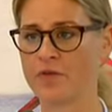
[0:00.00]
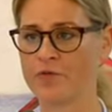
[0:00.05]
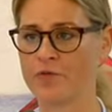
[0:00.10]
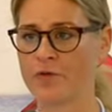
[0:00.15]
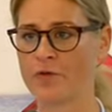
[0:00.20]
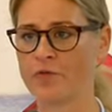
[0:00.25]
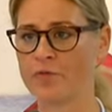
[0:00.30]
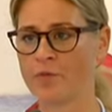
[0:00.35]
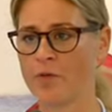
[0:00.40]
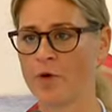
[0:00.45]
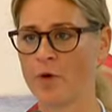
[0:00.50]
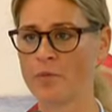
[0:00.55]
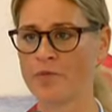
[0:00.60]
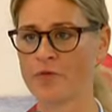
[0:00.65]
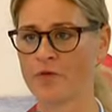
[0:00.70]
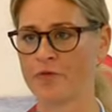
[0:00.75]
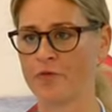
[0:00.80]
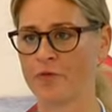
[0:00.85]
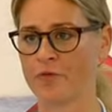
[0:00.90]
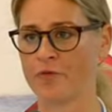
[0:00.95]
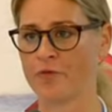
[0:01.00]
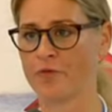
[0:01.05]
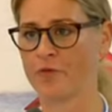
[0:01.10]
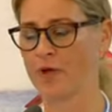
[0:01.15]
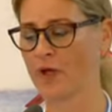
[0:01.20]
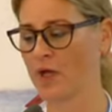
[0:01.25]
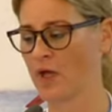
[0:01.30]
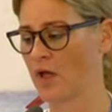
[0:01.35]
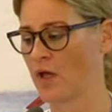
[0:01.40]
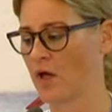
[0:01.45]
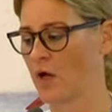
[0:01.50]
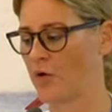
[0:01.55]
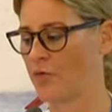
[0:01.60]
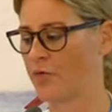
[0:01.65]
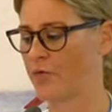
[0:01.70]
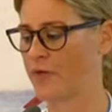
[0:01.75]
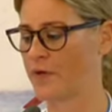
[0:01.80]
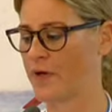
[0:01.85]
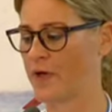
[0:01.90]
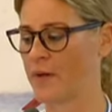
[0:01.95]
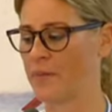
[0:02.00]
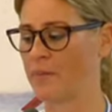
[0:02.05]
different forms of